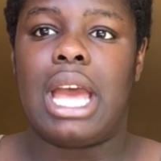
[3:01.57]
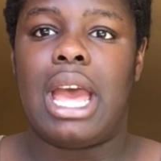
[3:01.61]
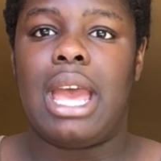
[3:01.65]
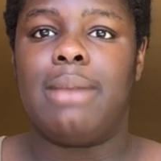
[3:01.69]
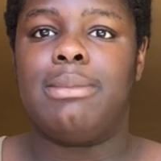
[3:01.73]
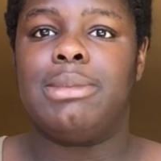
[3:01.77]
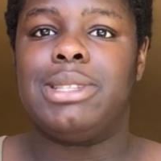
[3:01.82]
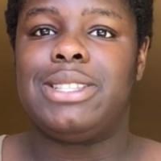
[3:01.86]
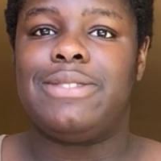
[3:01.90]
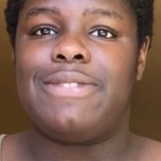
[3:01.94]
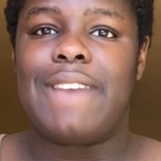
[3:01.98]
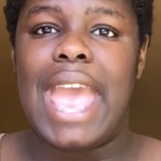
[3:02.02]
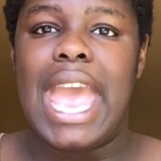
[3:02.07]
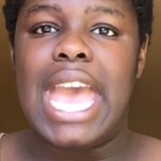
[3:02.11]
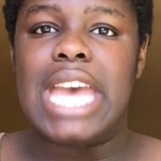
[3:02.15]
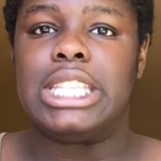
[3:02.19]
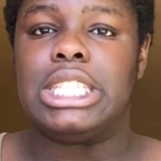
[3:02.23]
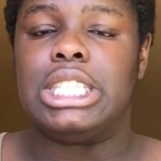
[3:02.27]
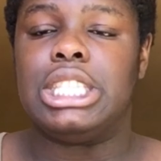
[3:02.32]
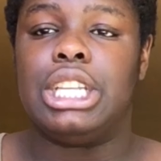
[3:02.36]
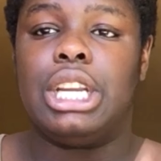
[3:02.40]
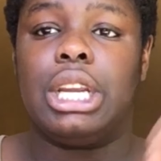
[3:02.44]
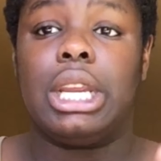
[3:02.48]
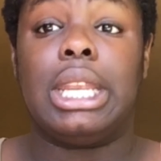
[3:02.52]
times
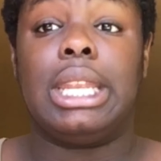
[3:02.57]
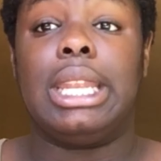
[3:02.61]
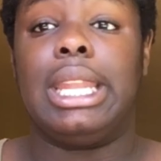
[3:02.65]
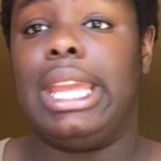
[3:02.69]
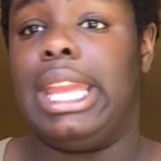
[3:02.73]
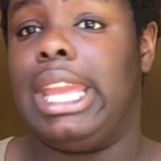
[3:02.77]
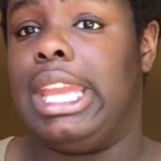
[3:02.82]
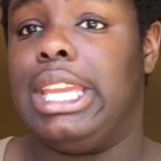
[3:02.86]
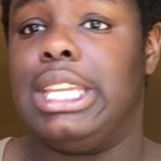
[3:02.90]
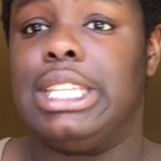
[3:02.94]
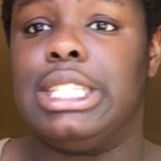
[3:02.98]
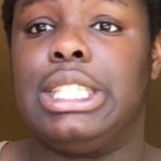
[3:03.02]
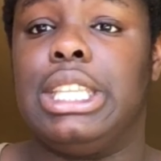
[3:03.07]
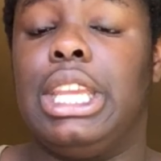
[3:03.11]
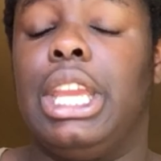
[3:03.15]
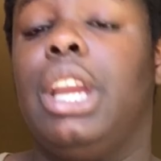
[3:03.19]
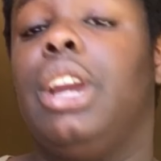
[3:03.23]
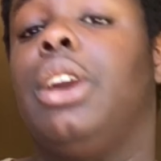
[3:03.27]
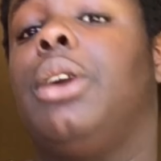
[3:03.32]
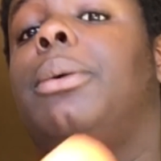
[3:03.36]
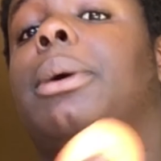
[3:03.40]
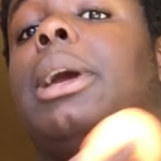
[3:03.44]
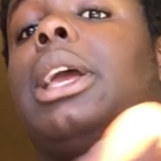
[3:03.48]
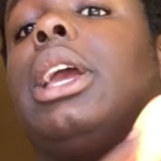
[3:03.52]
faster and
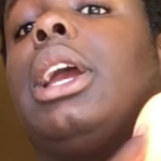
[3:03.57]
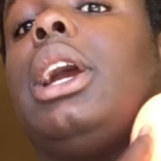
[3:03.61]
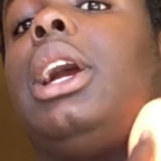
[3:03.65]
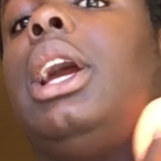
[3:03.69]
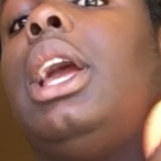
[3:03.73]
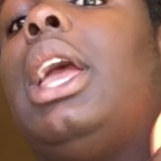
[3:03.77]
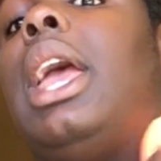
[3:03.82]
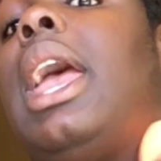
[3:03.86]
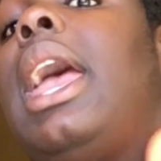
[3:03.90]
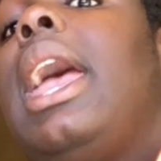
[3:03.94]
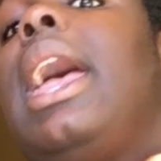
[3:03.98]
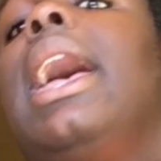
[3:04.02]
easier and quicker.